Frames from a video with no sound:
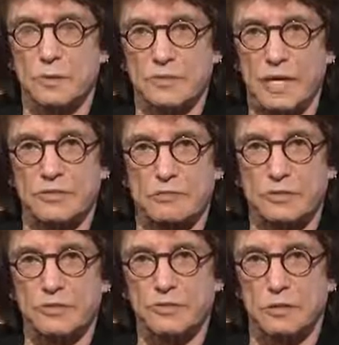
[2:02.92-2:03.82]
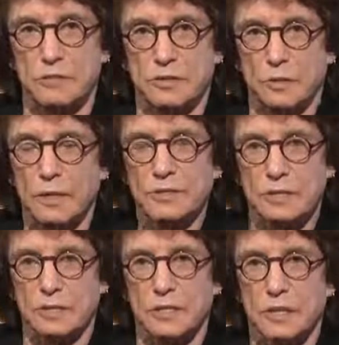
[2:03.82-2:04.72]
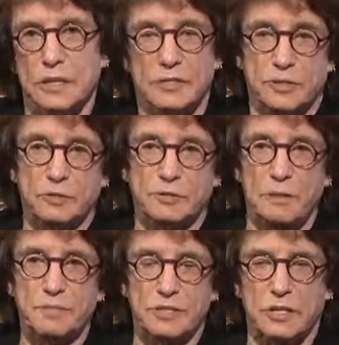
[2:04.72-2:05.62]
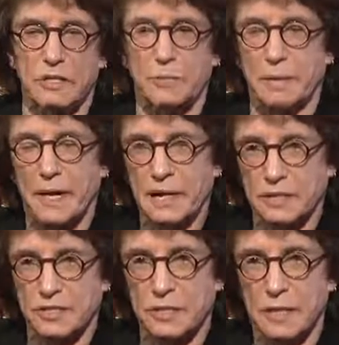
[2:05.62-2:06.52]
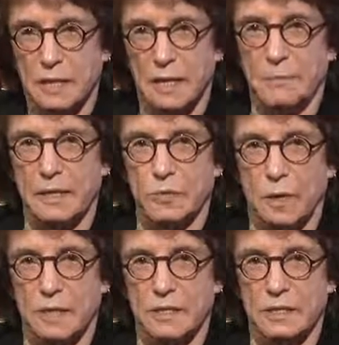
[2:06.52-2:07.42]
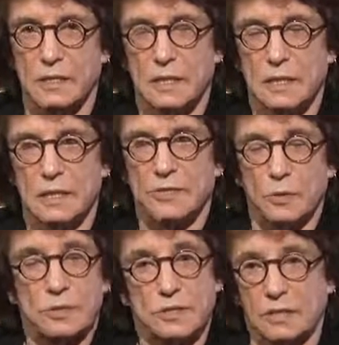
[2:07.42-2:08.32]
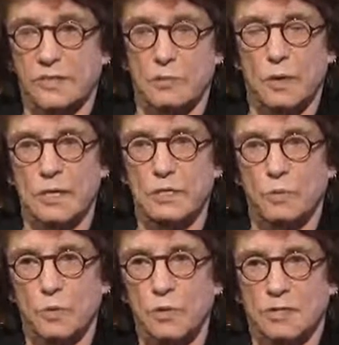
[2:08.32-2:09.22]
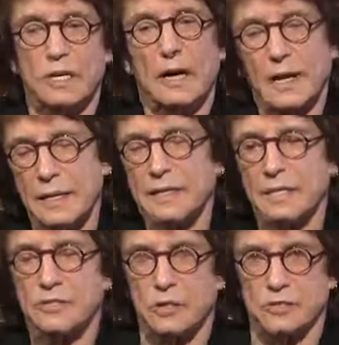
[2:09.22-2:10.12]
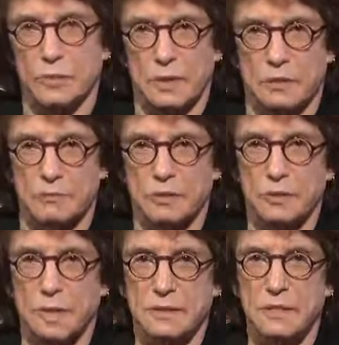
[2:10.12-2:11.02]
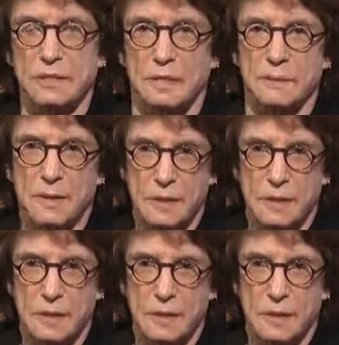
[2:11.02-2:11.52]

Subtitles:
is ask the real serious questions. And so Trump has gotten a pass in many ways. And so in some ways it works. I think there's also another issue. I think that